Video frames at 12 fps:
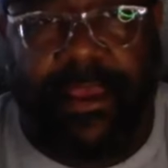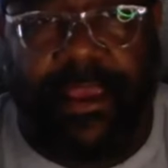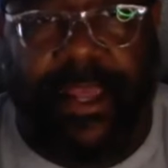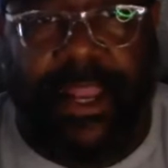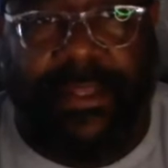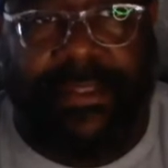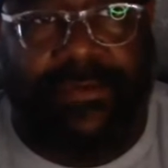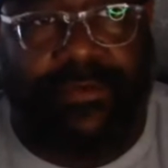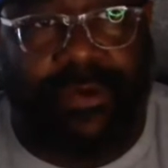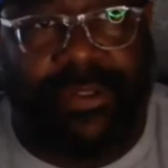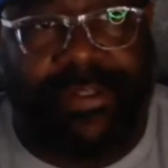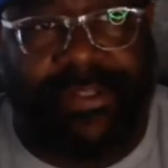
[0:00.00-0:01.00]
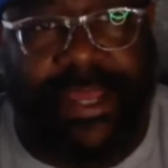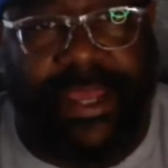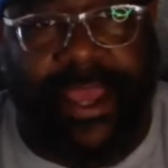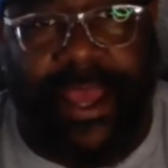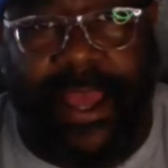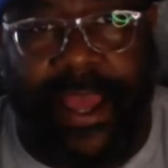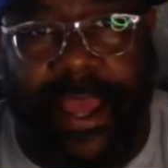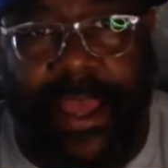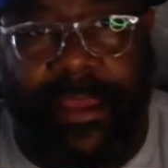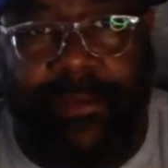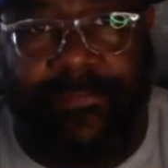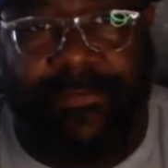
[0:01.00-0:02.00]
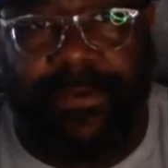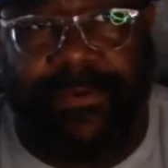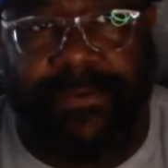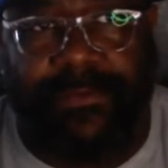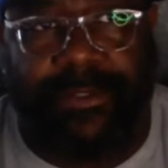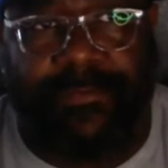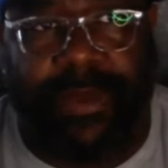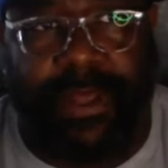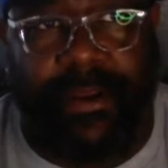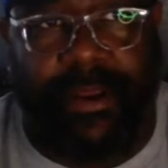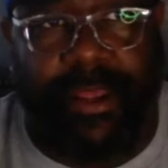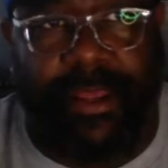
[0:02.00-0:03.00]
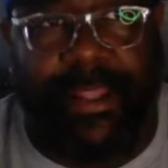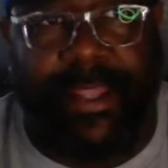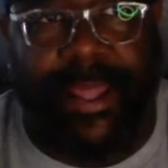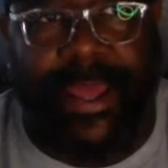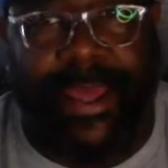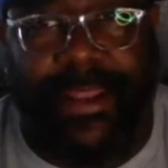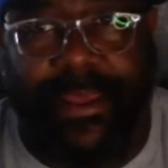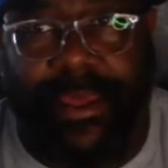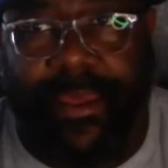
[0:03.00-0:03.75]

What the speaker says: and I just want to say I feel so much better and glad